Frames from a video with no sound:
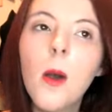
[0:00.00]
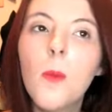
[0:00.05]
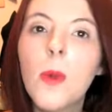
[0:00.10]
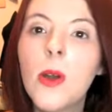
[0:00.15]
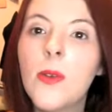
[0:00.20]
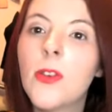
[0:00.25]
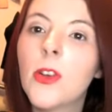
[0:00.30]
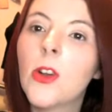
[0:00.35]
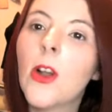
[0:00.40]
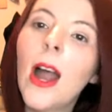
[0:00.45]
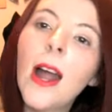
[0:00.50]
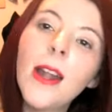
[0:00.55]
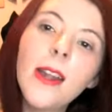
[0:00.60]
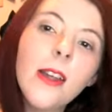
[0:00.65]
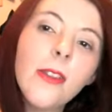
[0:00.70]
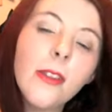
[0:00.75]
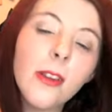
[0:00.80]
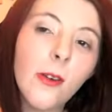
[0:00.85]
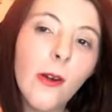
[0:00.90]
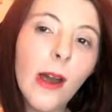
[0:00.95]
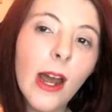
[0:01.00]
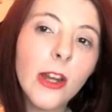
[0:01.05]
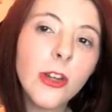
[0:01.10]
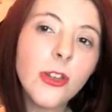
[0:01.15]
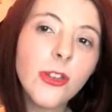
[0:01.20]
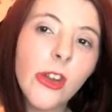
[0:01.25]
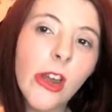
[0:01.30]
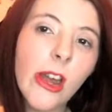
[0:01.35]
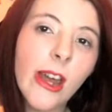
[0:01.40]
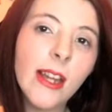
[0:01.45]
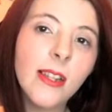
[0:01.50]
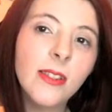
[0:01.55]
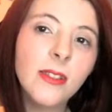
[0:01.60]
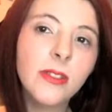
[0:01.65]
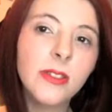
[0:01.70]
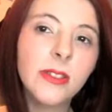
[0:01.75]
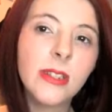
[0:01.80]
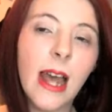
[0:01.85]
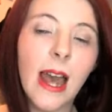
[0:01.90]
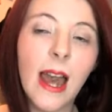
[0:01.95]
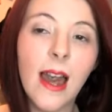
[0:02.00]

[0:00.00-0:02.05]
But if you've got any other questions,